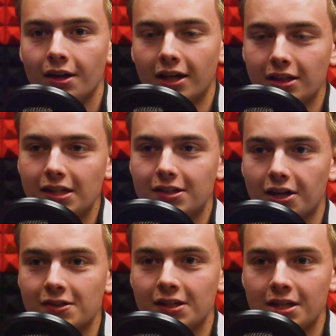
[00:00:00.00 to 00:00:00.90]
not that he
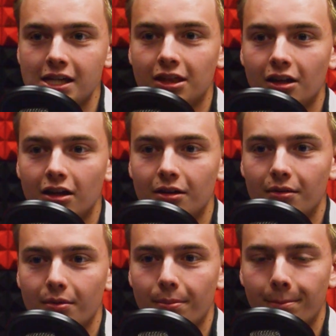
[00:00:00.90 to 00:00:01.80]
doesn't need
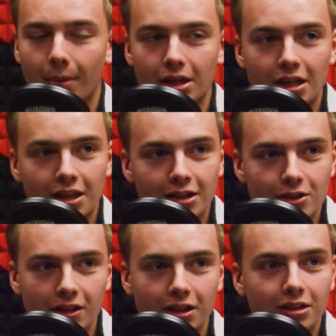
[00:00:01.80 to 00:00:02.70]
the money that
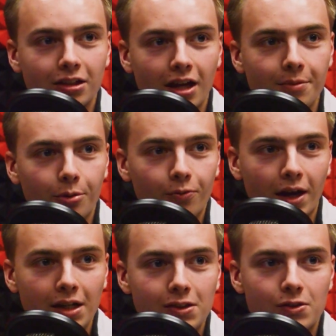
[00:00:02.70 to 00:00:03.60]
G League Ignite
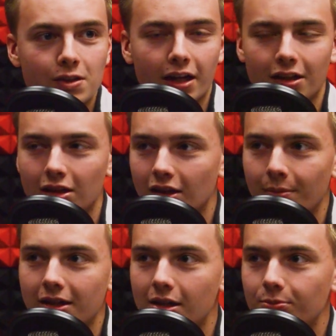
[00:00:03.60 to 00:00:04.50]
provides. I think they
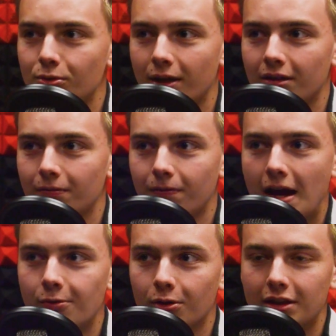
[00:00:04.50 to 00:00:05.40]
can make up to around
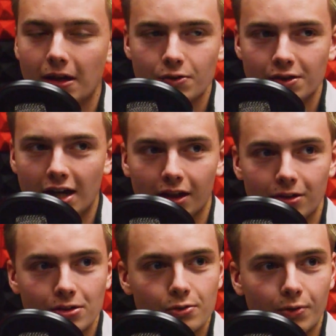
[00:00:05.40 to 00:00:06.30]

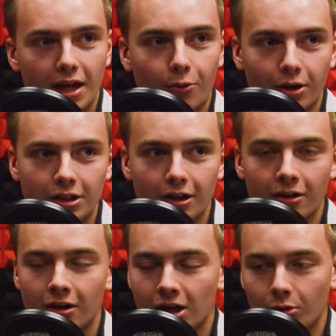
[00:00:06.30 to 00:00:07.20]
$500,000 for that 1
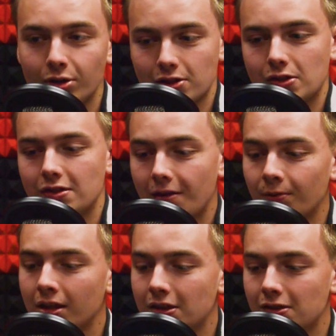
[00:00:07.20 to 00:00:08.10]
year, which is
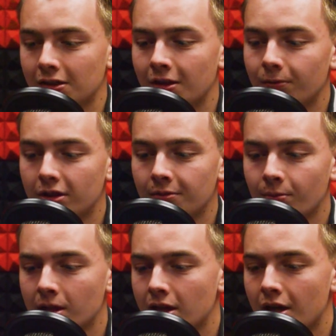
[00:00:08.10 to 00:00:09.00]
definitely
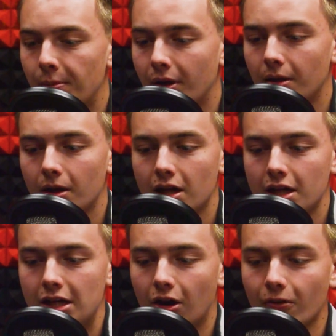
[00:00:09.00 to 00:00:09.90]
significant. But
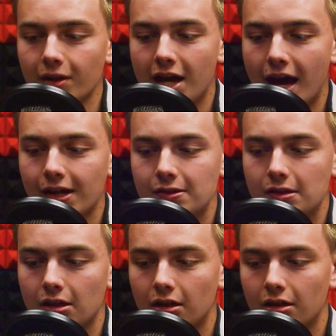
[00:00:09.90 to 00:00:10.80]
he already
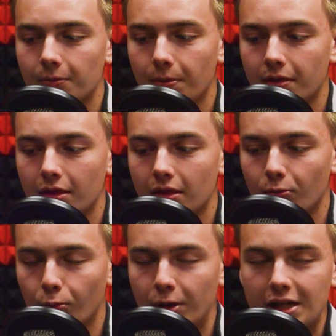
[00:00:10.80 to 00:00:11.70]
has the
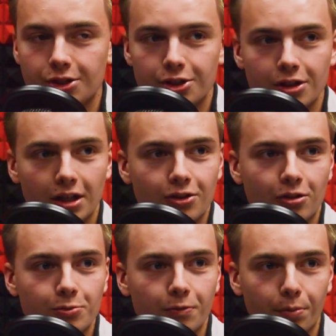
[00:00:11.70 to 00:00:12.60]
reach in
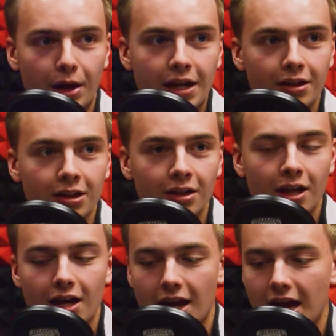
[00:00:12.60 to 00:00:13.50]
terms of branding,
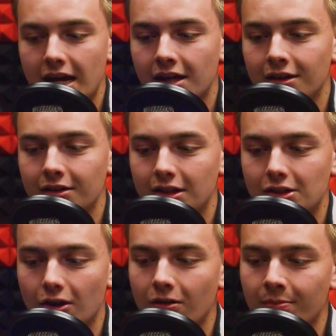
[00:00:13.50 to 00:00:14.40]
and
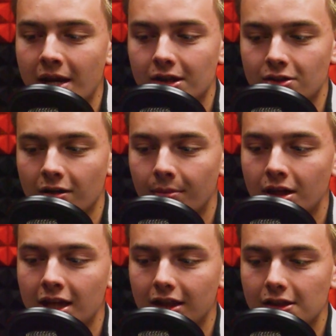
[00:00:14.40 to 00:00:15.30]
he's already made a ton of
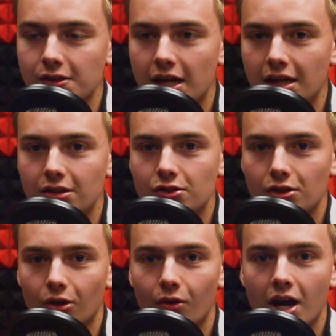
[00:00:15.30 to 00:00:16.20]
money at this age.
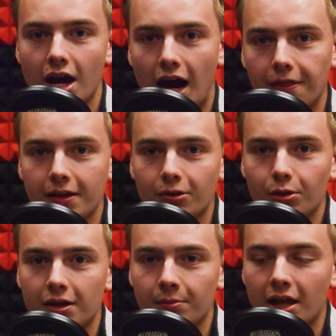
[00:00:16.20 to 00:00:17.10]
So I think
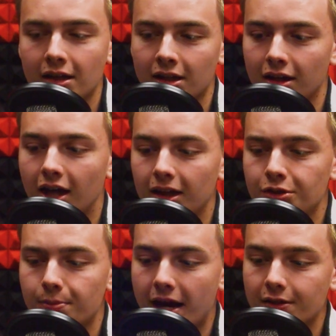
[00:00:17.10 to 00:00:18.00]
with him getting in
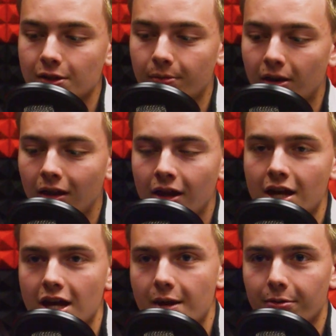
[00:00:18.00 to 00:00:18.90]
college basketball,
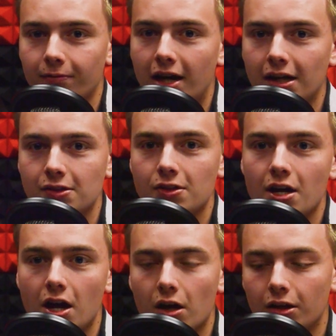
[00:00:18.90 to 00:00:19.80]
it provides
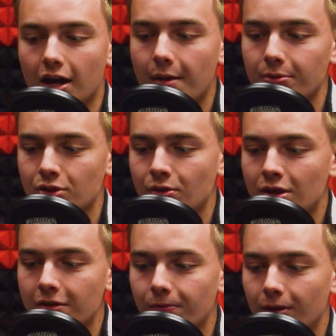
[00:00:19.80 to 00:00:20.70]
a good
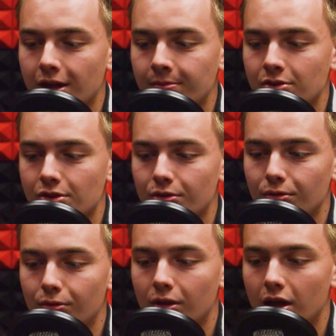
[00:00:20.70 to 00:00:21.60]
opportunity for him
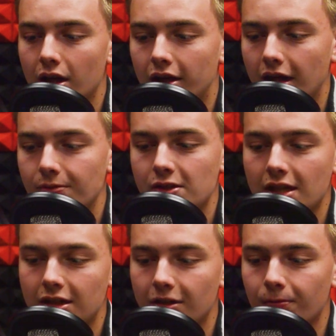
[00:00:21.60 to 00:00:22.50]
to kind of
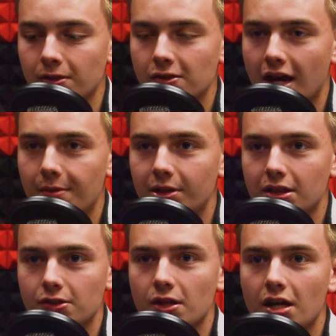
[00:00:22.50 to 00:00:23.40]
see a different side,
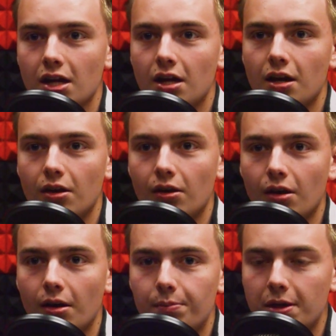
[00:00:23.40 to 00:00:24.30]
because
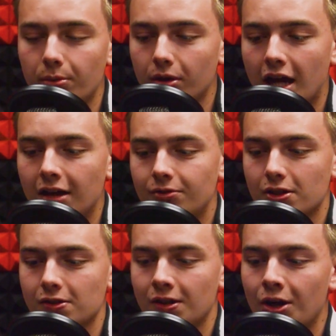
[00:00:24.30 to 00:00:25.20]
people kind of
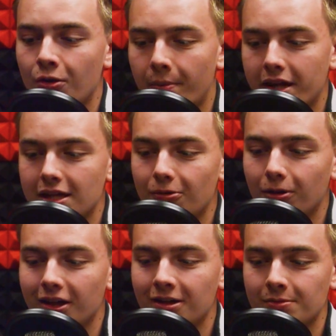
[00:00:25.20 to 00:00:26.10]
just know Mikey
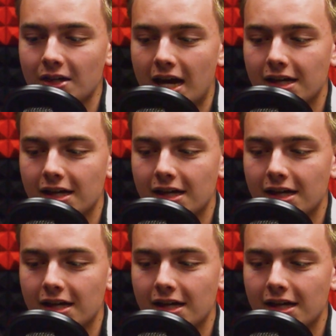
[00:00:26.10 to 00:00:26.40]
Williams